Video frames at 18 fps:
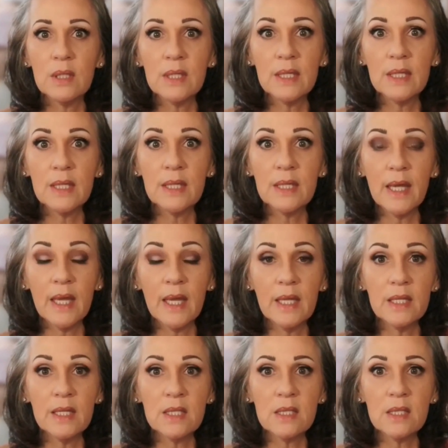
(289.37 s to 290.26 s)

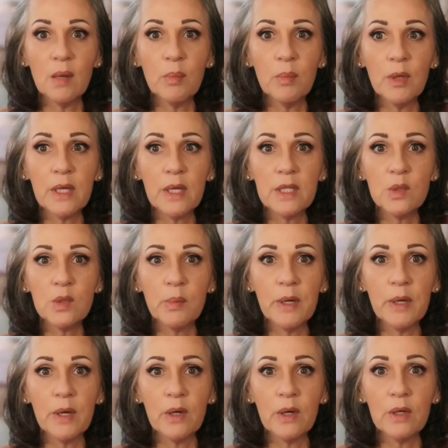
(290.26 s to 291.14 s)
Kenny's Appliance
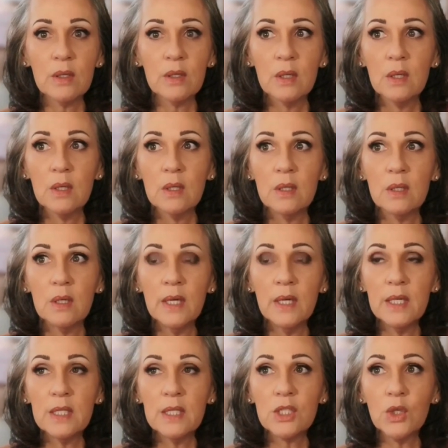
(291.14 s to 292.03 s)
Repair
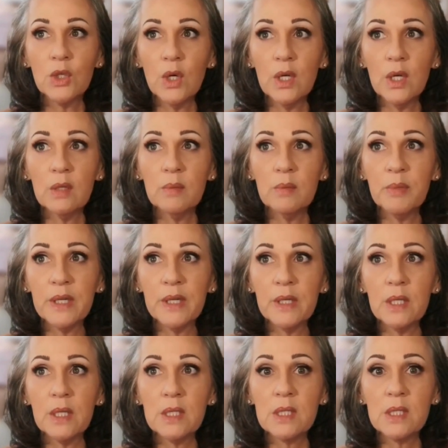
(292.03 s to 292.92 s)
is good
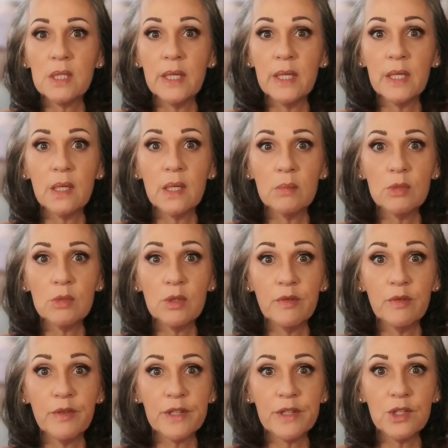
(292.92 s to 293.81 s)
because he comes to
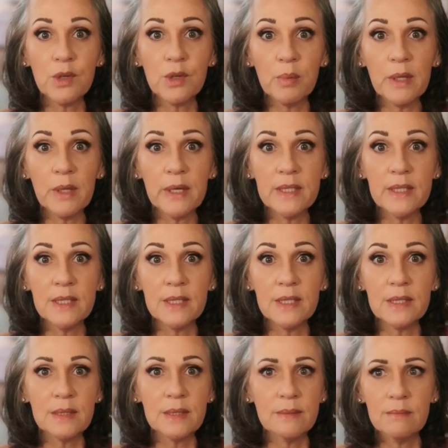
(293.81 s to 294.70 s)
fix your
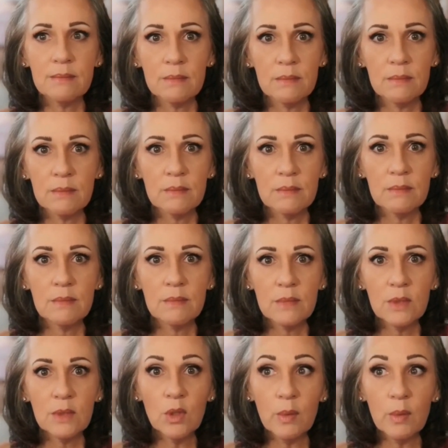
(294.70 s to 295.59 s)
appliances.
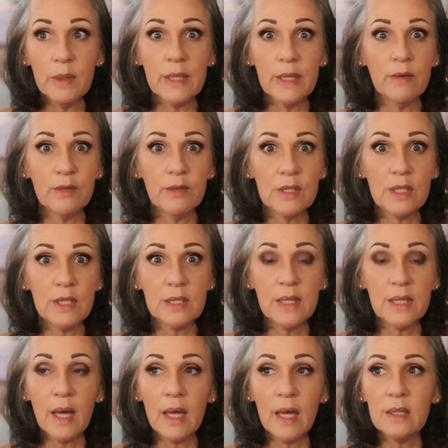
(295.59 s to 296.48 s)
Nobody ever says
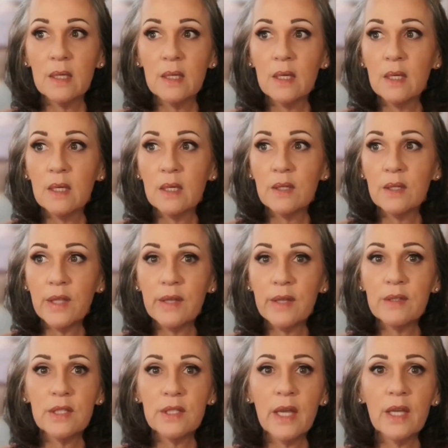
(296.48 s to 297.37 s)
that. They
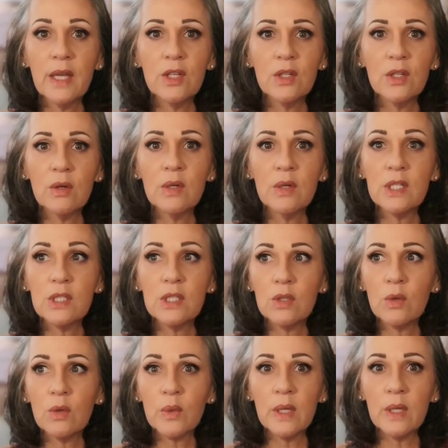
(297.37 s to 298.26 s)
say, you know, oh, he's
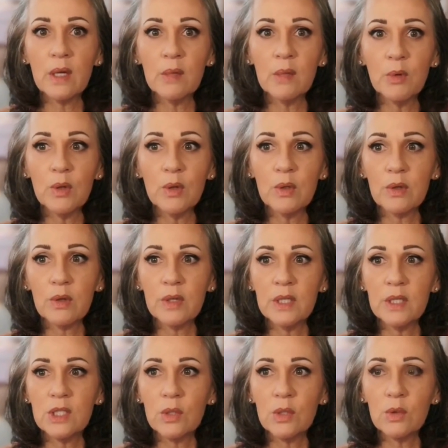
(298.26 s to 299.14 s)
so reliable, or
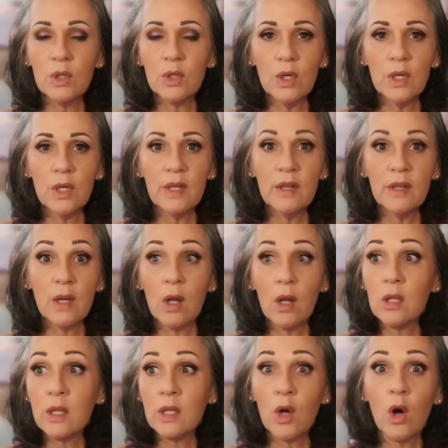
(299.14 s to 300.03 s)
he's so good. He
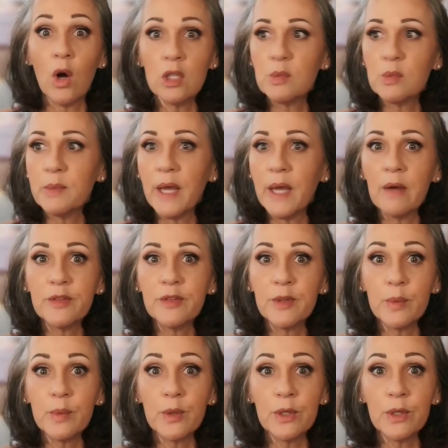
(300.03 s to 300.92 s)
calls me
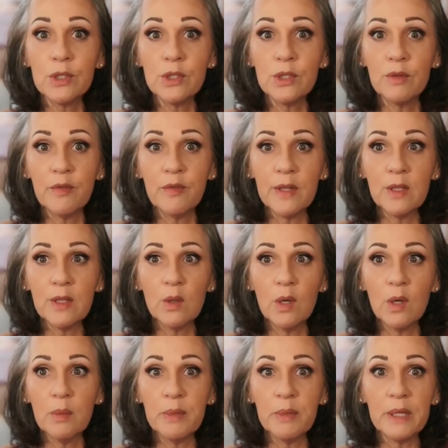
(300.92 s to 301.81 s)
afterwards to follow
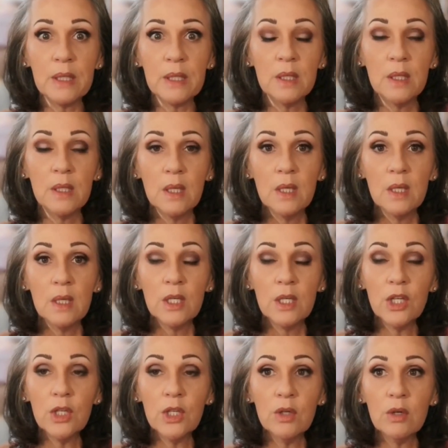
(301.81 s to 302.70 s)
up and, you know,